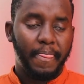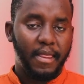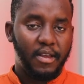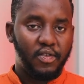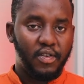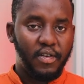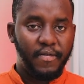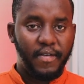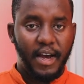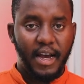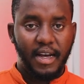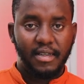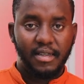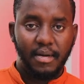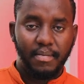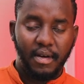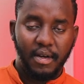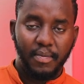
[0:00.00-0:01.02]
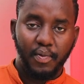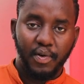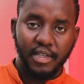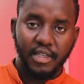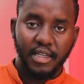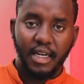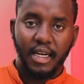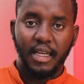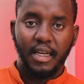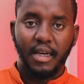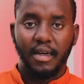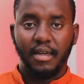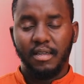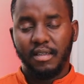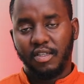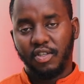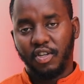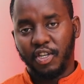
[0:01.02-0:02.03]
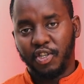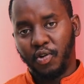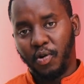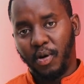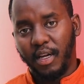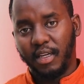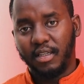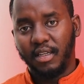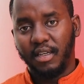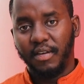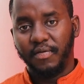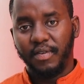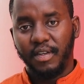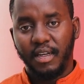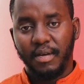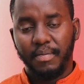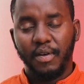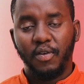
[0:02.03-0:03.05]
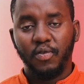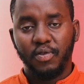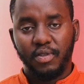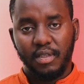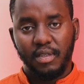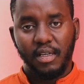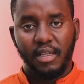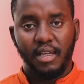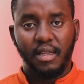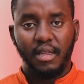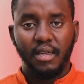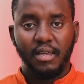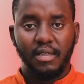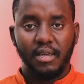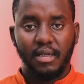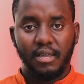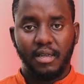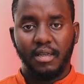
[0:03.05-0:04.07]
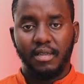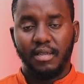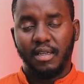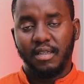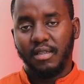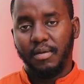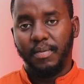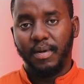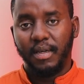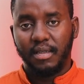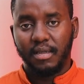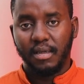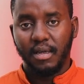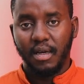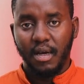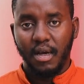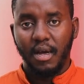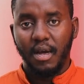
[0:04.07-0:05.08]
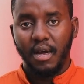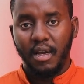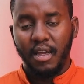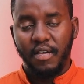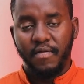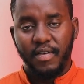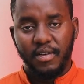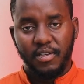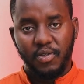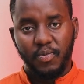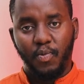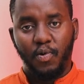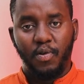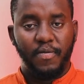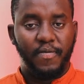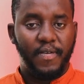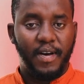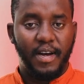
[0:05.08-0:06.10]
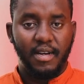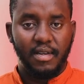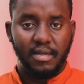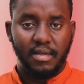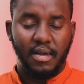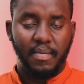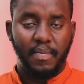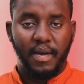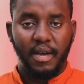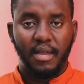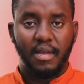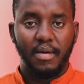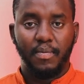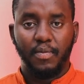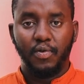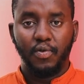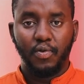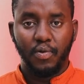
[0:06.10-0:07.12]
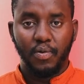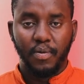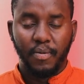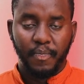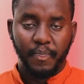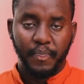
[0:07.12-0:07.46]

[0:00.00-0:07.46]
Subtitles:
Is your fire assembly point clear? Is trash collected every day? Because these are the things that exacerbate even small fires and make them grow.